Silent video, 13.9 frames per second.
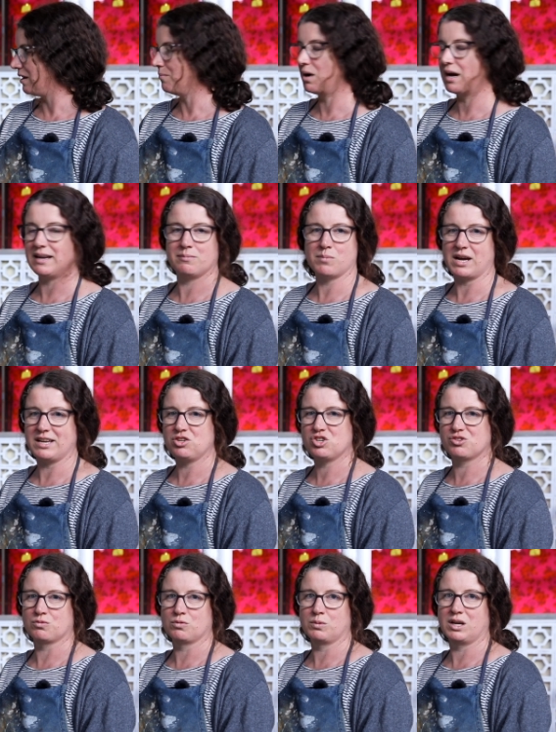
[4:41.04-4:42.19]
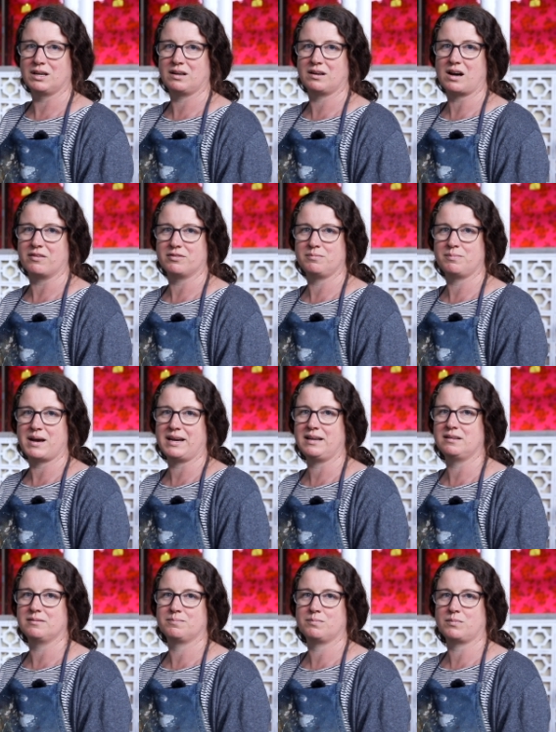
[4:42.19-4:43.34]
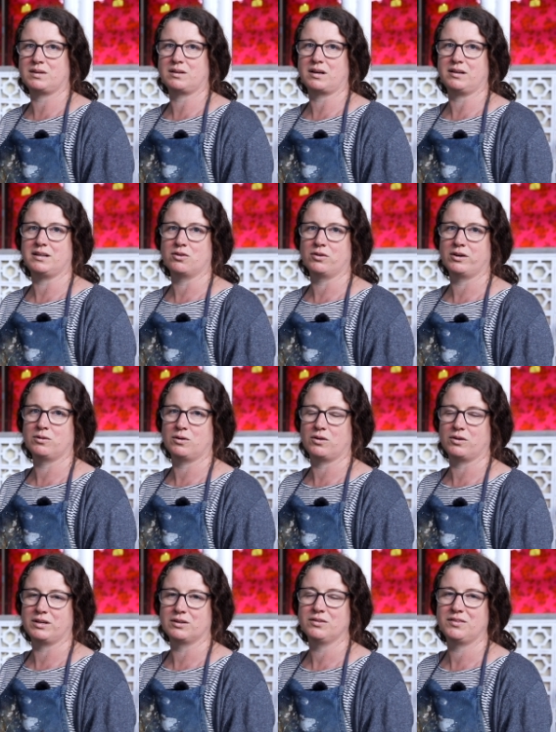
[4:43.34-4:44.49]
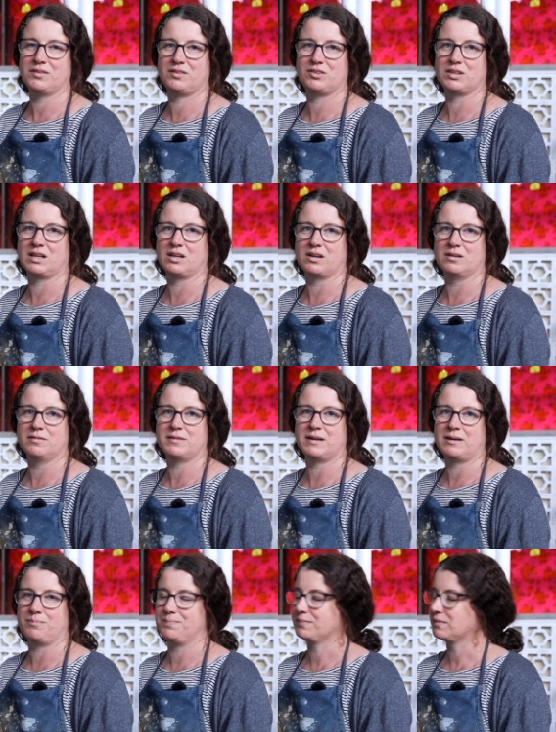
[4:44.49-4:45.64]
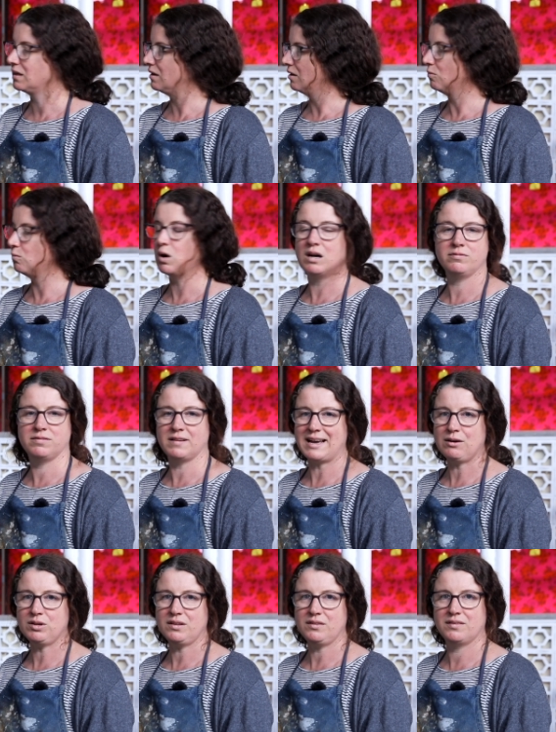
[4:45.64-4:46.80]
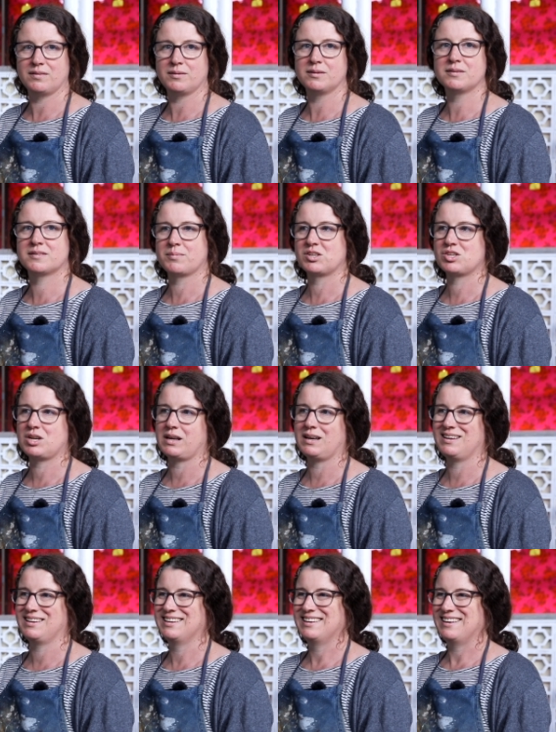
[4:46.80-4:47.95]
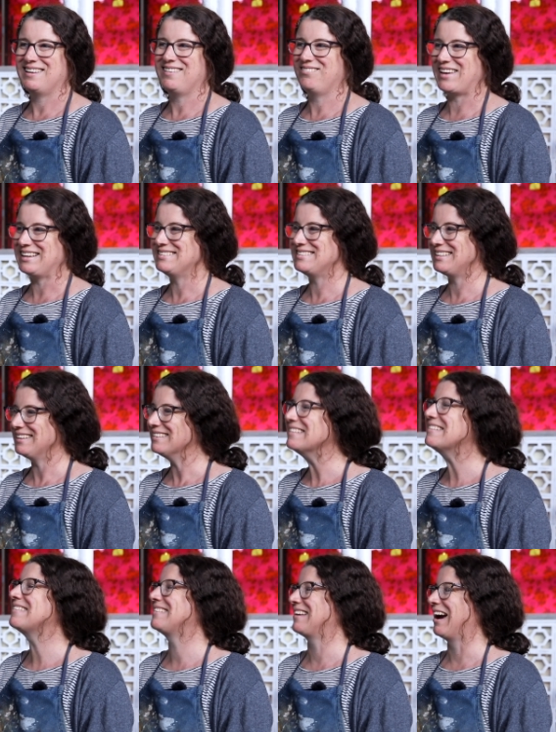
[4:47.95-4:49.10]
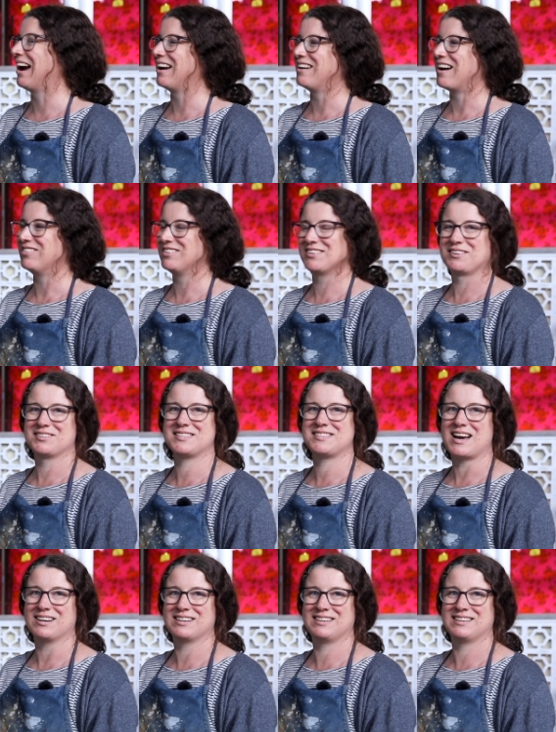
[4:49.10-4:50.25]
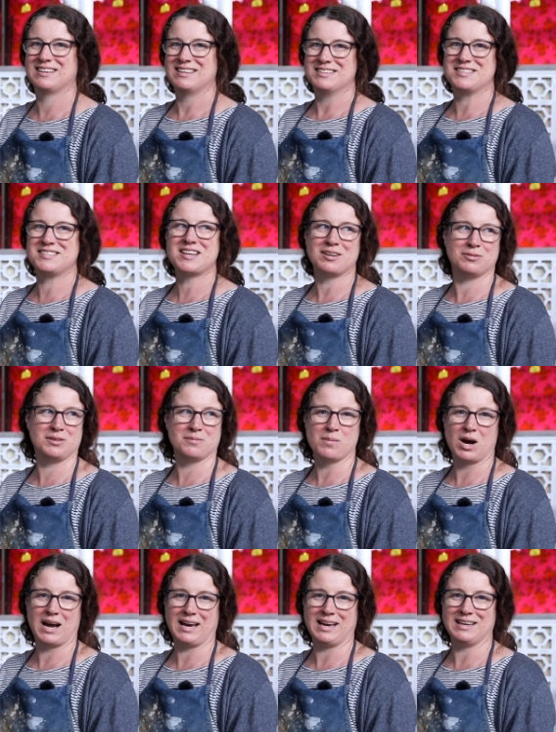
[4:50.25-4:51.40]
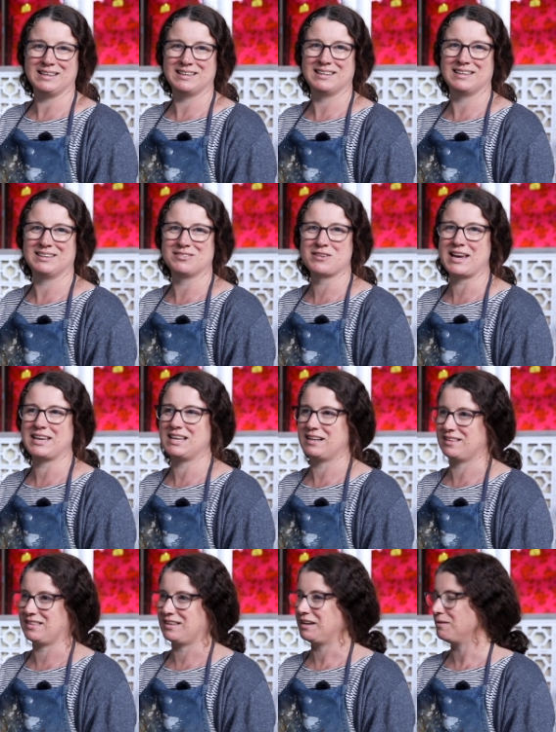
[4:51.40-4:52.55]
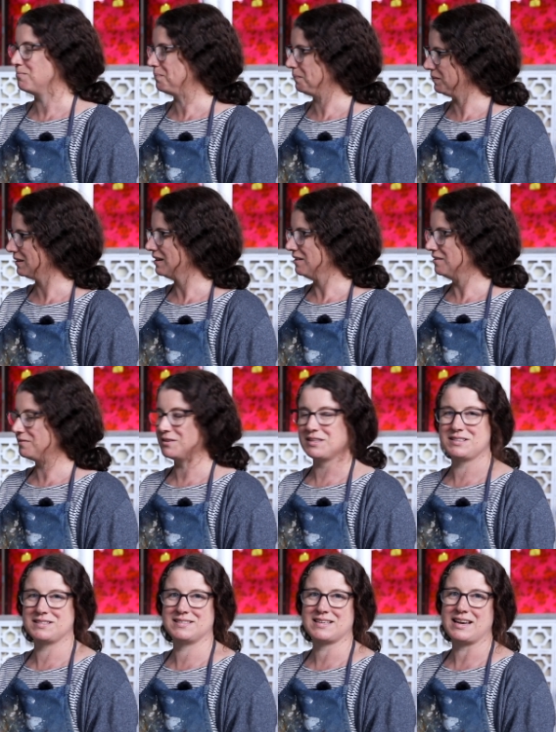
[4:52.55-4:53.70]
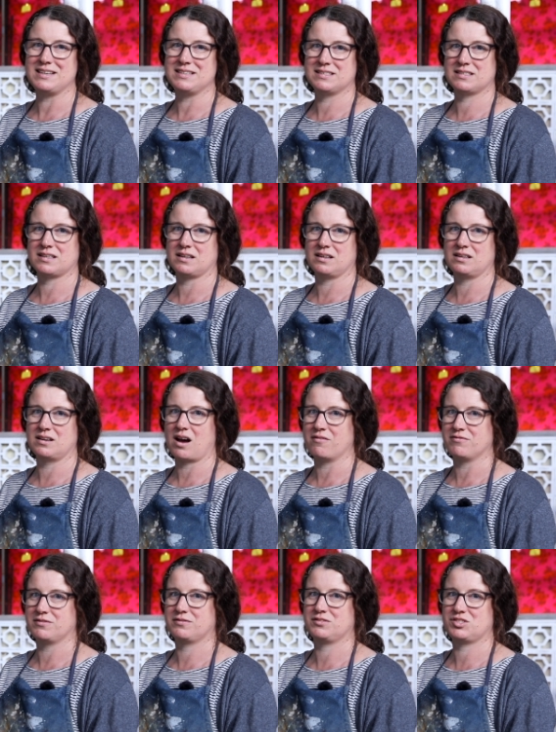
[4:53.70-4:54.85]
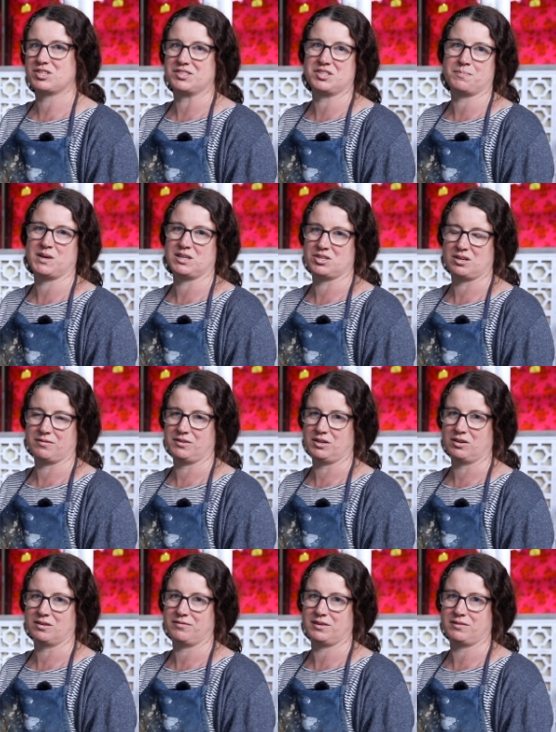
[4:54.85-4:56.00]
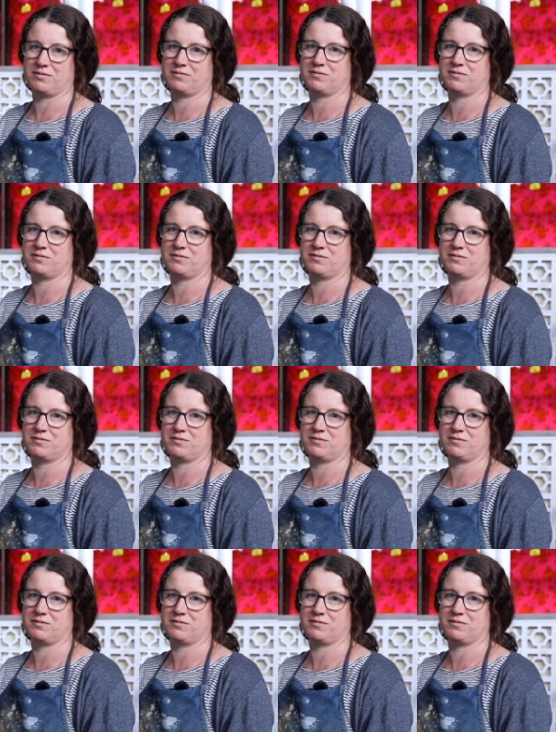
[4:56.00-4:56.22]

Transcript: yeah, my, my usual work, I often paint in oil, oils, doing a lot of um, wildflowers, especially Banksias. So I've sort of stuck, stuck with my regular theme for this seat and I've just depicted a few of the,